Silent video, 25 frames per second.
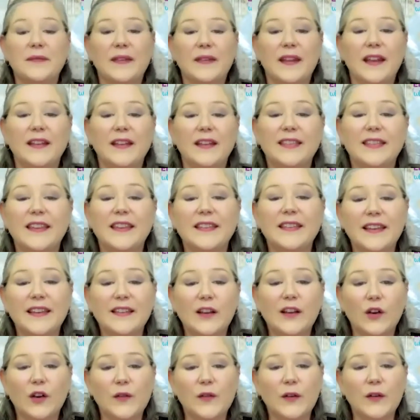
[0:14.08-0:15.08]
This is
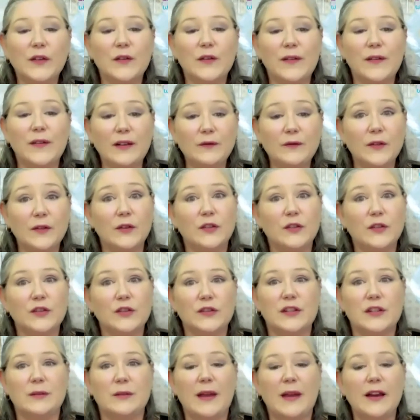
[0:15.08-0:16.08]
our first event for New
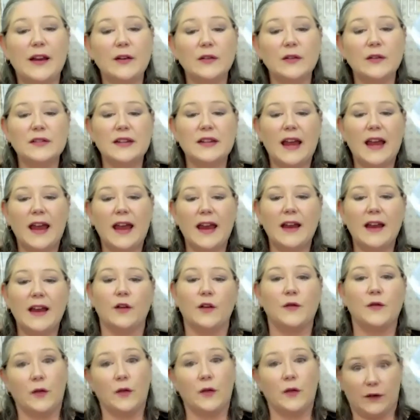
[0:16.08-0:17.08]
Jersey Makers Day, our
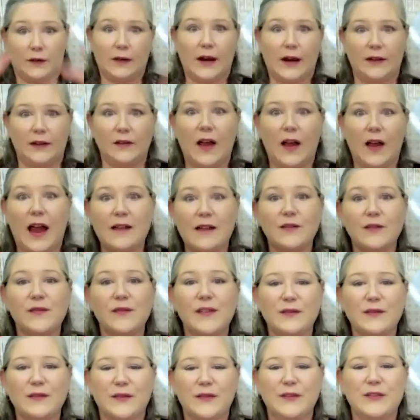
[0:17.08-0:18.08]
first kind of live
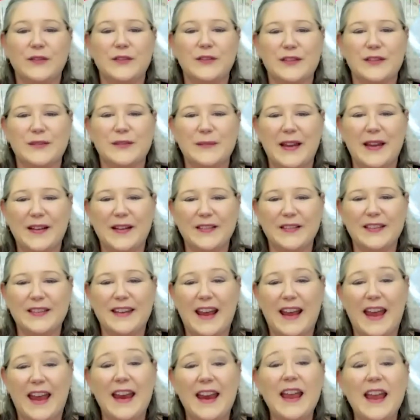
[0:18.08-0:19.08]
event for New Jersey Makers
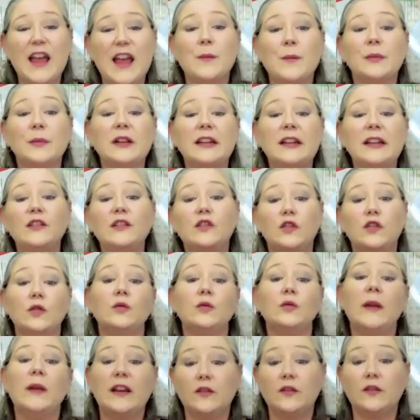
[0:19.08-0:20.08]
Day. Please do
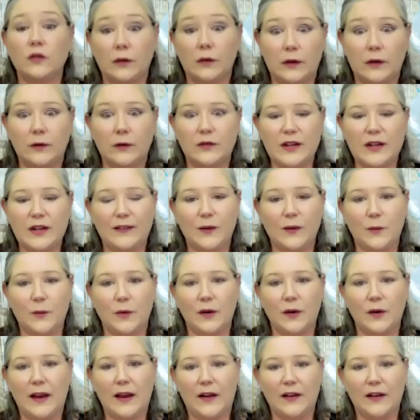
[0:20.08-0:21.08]
make sure that you check the Warren
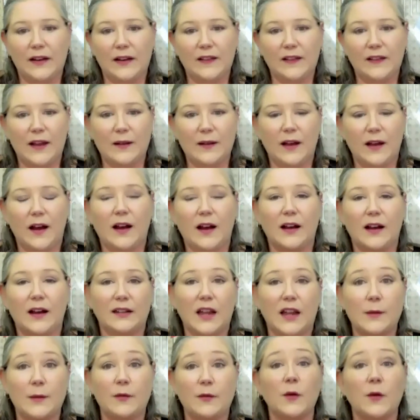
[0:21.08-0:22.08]
County
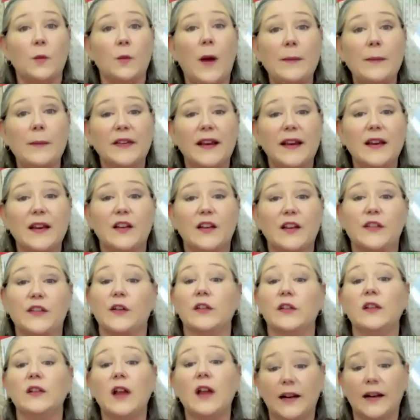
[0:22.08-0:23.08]
Library website because there are
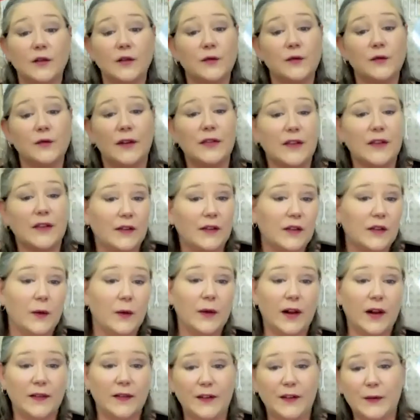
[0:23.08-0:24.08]
lots of fun things going
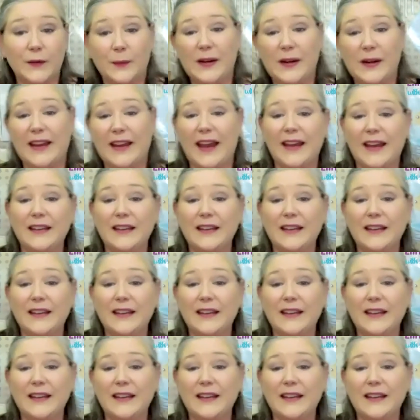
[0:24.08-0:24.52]
on this weekend.